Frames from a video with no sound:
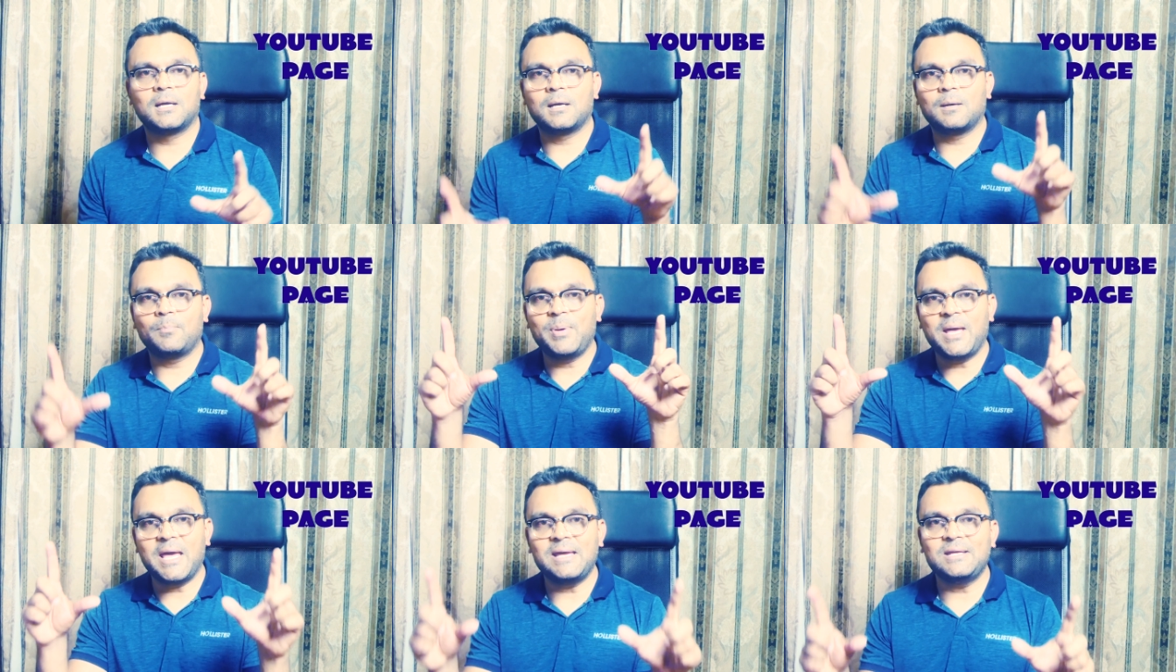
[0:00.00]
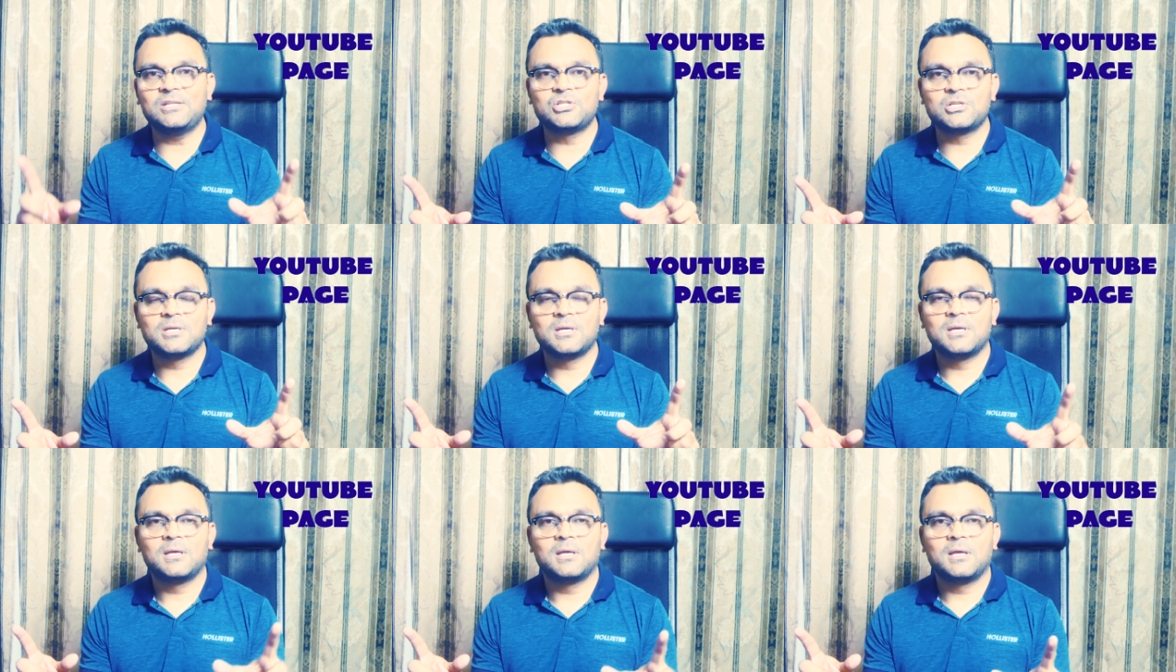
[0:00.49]
uh,
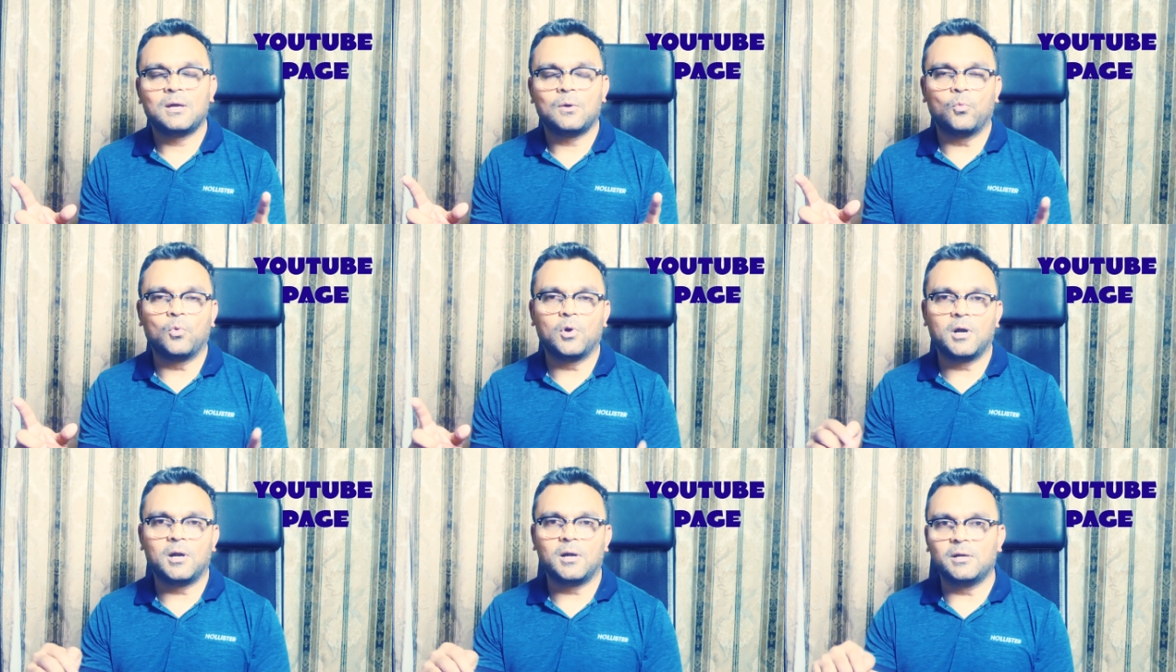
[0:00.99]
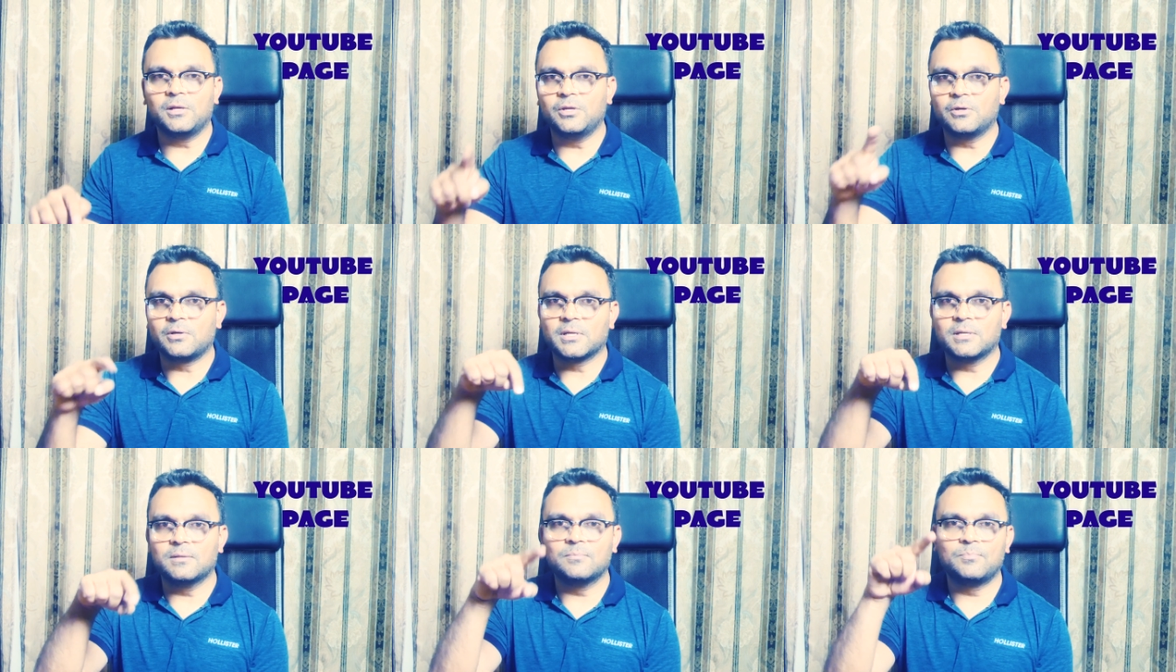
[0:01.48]
page where
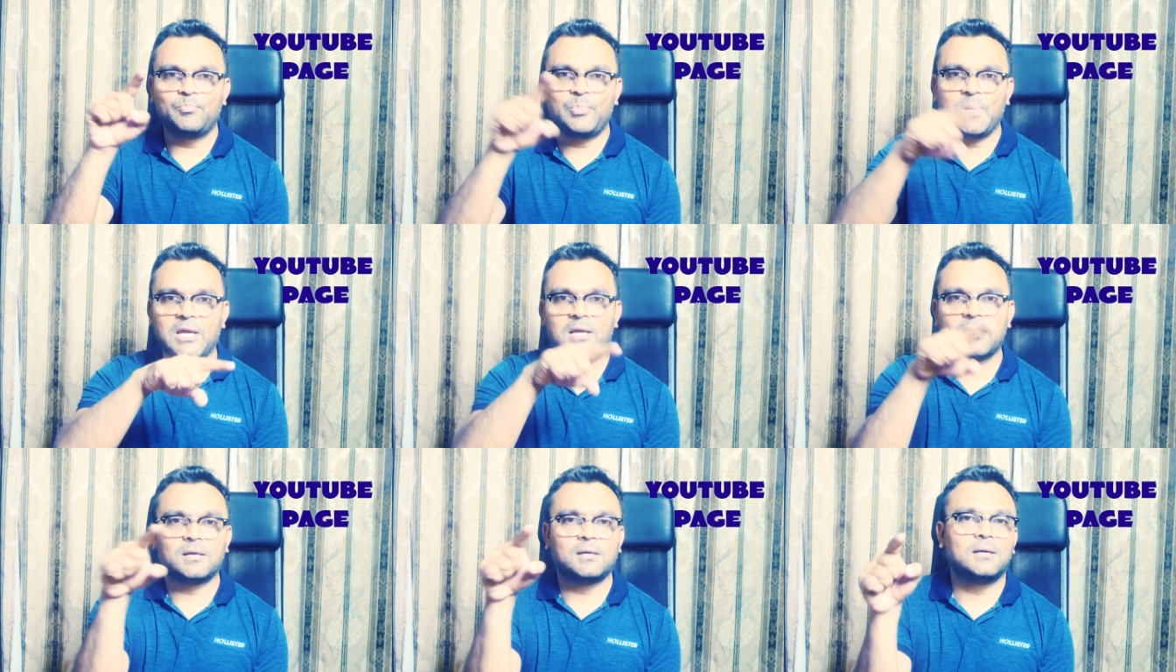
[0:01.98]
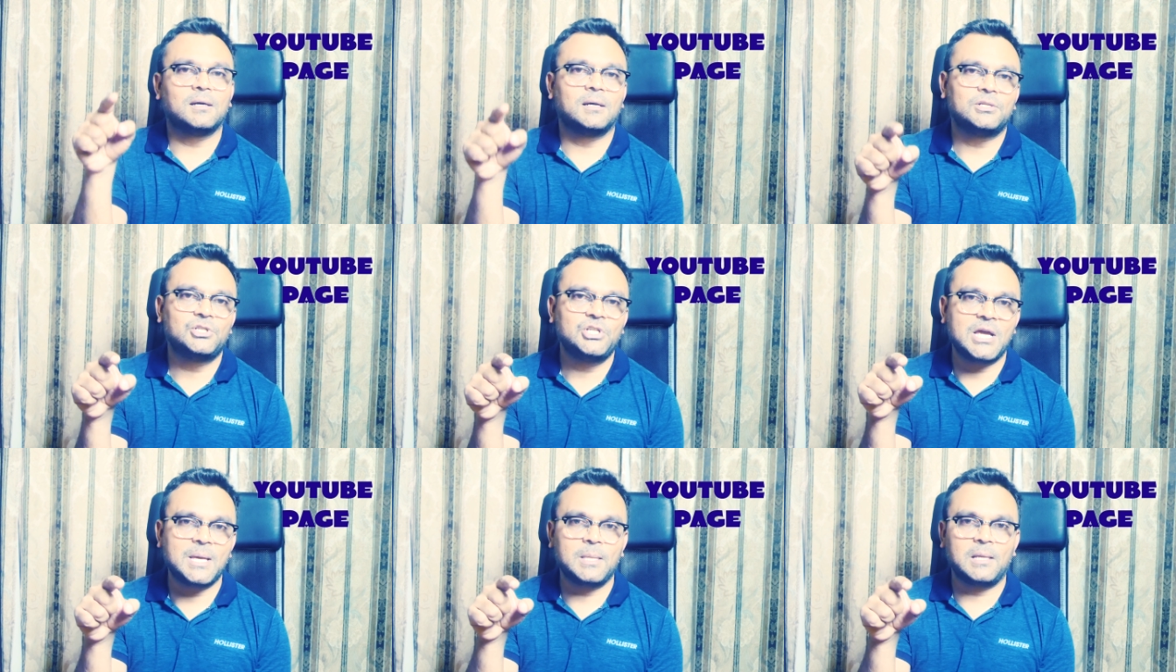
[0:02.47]
you can pick a
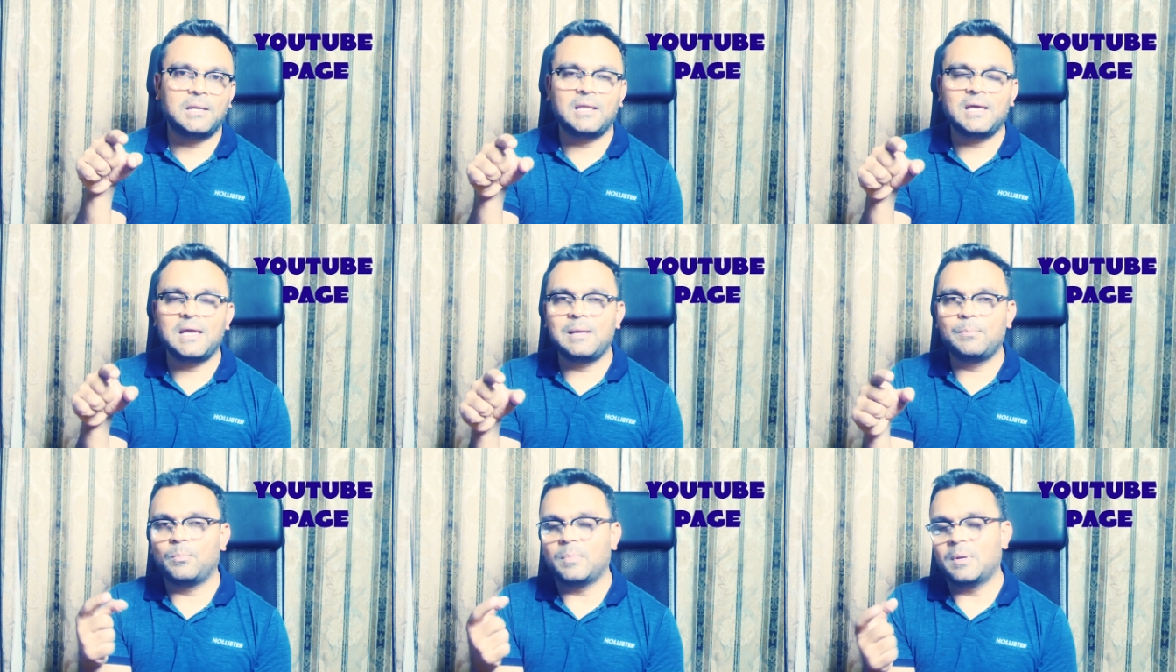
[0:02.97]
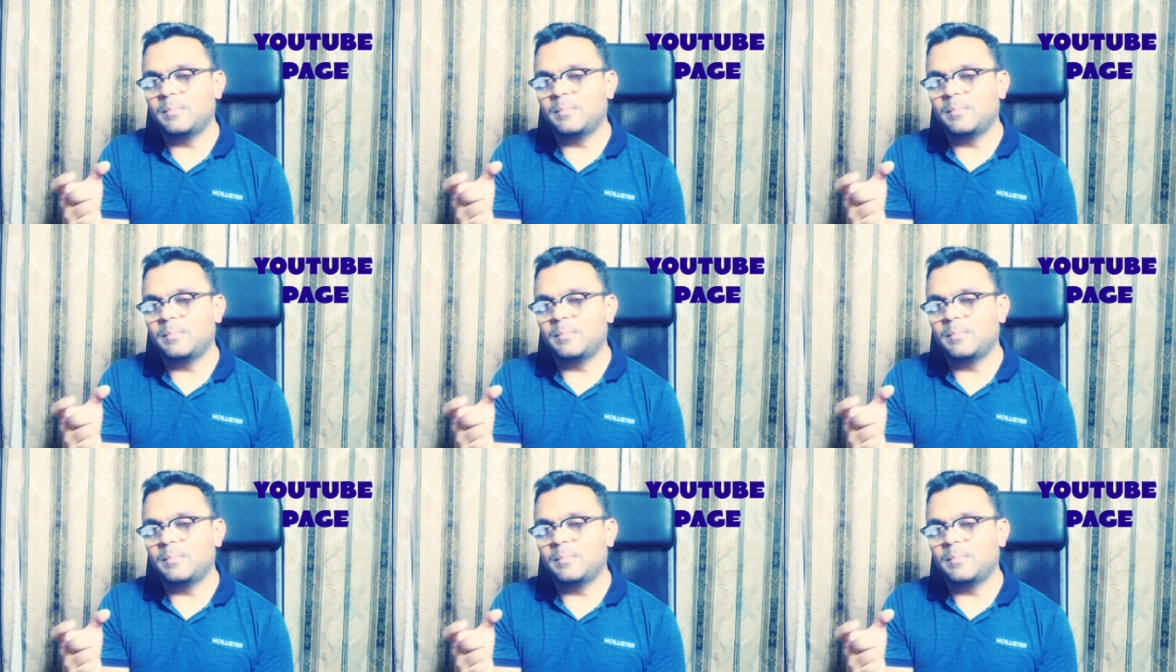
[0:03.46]
channel name,